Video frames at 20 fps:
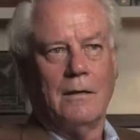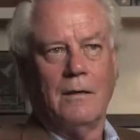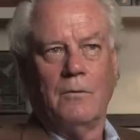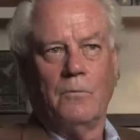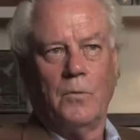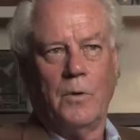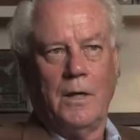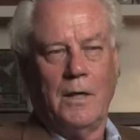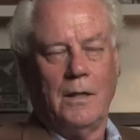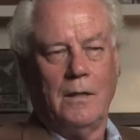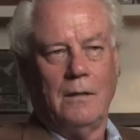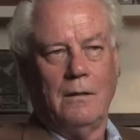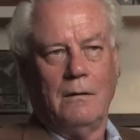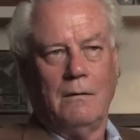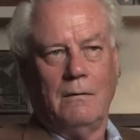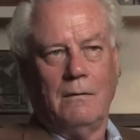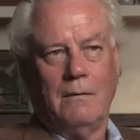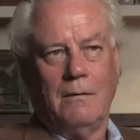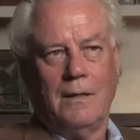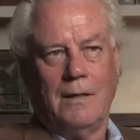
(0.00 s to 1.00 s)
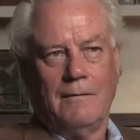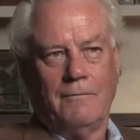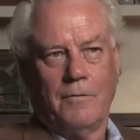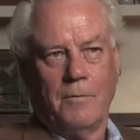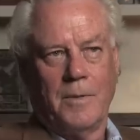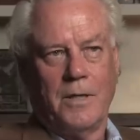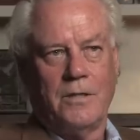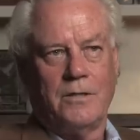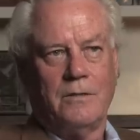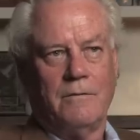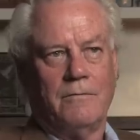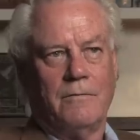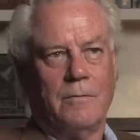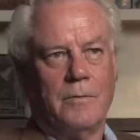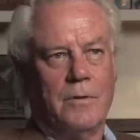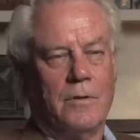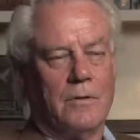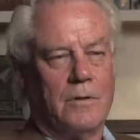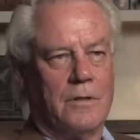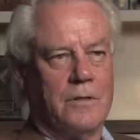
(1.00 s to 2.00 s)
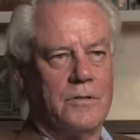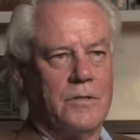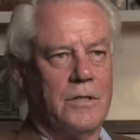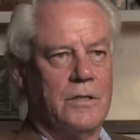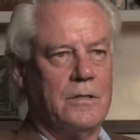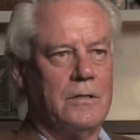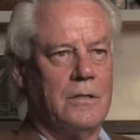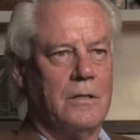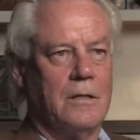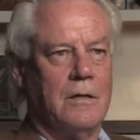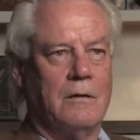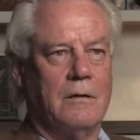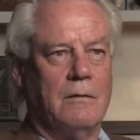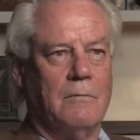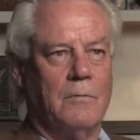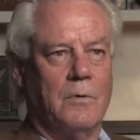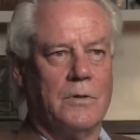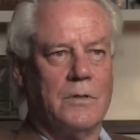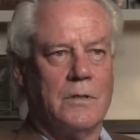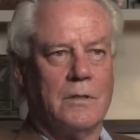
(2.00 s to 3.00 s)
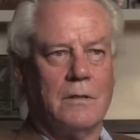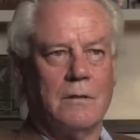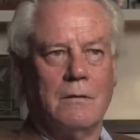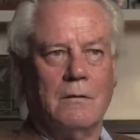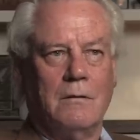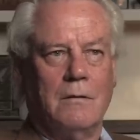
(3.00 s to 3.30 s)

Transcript: and reading the information from the organization, that it was a